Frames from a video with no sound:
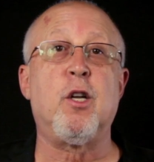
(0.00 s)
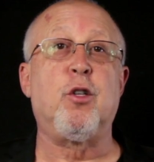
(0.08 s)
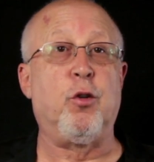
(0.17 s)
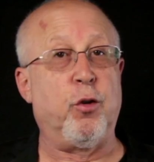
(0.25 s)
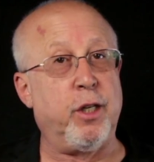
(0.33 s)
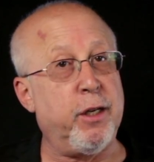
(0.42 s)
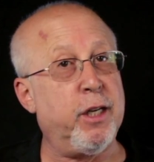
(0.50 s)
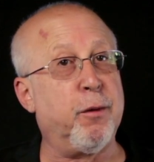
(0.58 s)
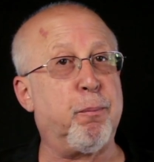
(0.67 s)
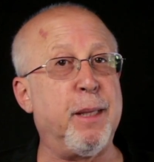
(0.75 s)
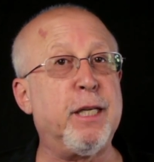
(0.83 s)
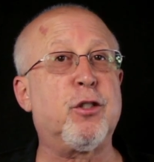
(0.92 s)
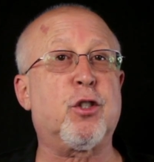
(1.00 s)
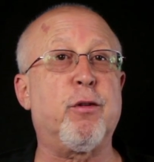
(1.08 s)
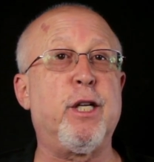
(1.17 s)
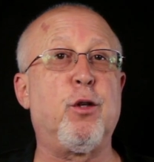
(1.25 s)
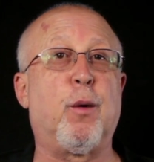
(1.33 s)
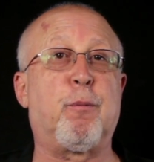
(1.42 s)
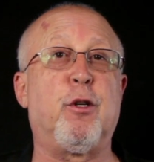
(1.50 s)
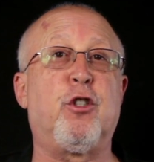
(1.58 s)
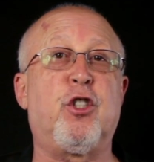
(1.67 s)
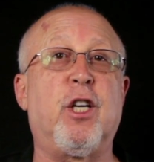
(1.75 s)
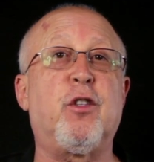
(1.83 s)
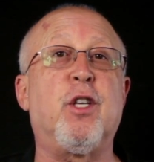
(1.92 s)
You need a big screen to
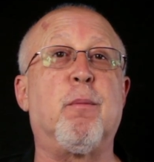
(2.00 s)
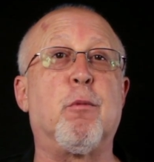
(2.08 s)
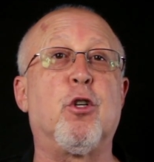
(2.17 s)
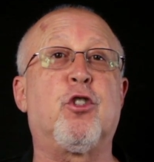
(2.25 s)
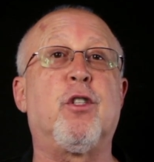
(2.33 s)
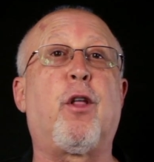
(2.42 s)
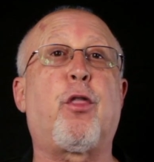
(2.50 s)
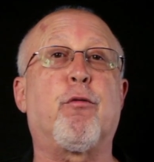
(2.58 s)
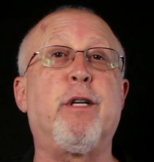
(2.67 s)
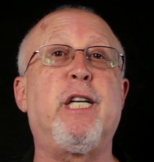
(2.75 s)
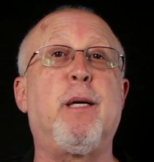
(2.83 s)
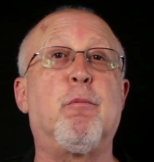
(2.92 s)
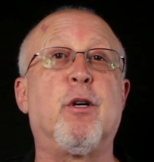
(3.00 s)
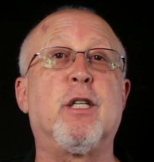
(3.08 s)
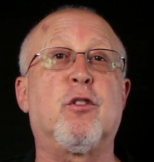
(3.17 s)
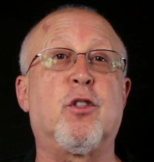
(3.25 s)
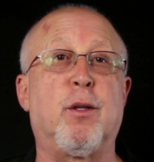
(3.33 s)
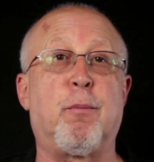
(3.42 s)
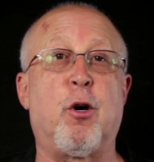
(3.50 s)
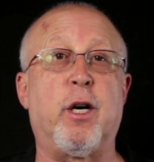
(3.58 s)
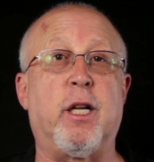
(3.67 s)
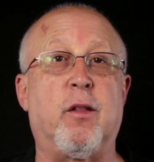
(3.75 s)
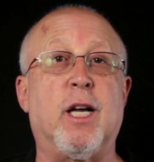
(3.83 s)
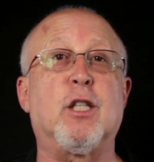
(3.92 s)
appreciate the immersion that 3D brings to the
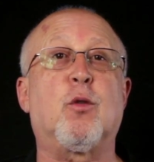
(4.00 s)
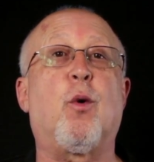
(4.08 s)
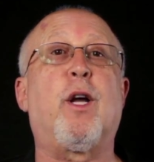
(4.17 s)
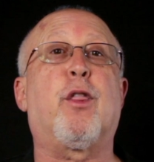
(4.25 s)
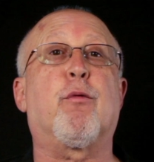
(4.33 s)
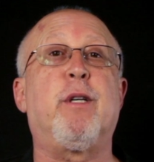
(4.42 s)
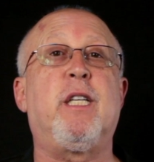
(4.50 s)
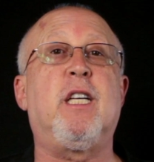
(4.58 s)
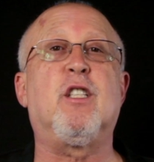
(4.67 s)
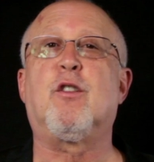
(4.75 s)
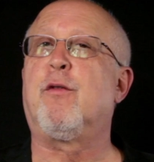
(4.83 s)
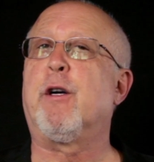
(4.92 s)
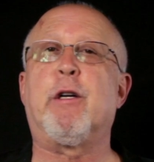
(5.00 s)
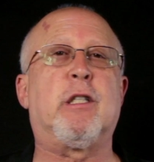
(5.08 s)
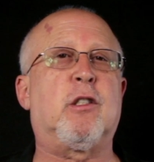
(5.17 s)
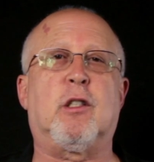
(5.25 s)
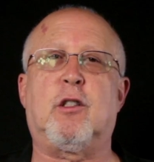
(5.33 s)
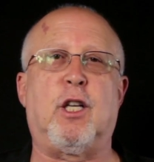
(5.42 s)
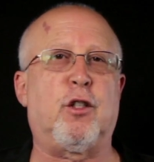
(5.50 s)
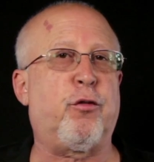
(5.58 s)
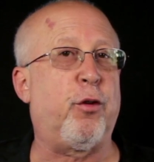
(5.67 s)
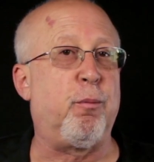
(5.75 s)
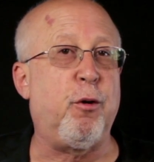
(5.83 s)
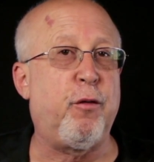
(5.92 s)
party. That's why 3D is very
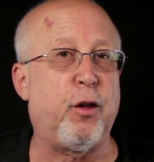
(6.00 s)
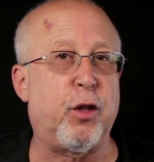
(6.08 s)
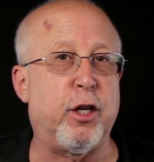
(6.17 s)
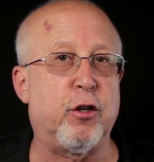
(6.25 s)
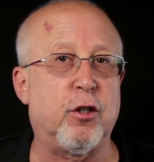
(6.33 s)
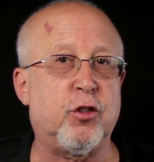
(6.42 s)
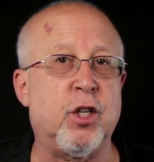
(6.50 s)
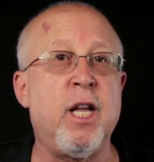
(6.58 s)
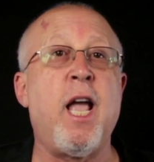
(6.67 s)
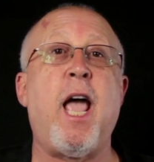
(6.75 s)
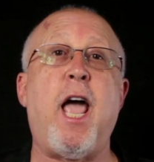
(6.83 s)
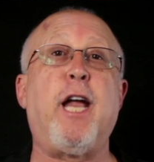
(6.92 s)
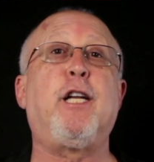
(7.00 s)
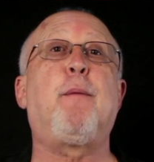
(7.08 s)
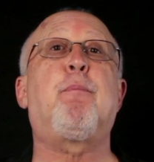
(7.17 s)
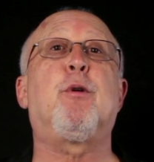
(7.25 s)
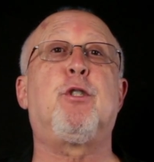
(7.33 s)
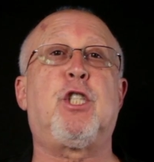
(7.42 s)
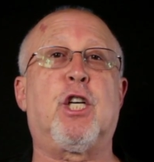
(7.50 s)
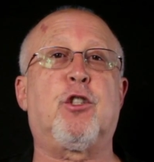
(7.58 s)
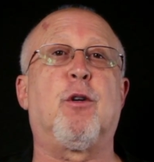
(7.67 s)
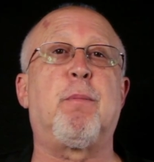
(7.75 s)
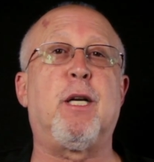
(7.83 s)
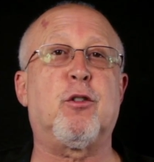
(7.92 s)
successful in movie theaters and in
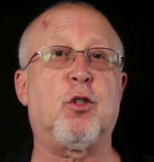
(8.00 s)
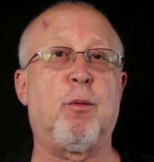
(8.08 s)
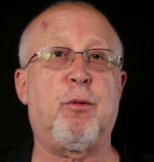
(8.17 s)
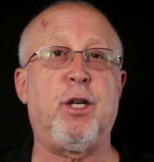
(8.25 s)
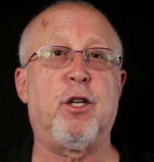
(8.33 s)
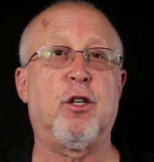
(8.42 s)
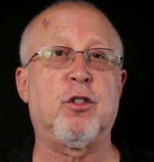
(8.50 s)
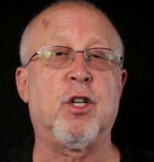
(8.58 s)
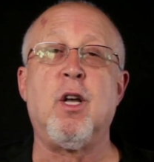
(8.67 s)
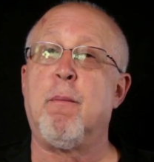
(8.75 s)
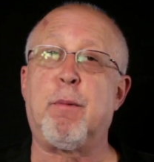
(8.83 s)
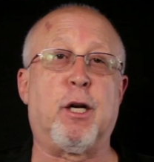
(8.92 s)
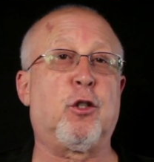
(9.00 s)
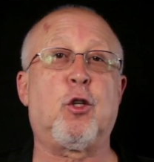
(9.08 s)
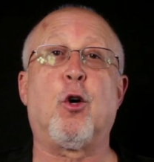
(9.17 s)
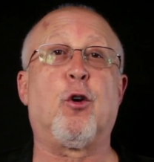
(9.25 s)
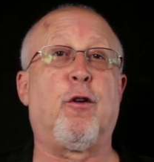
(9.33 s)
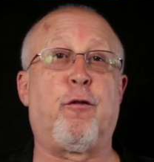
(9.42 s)
projector-based home theaters, but a total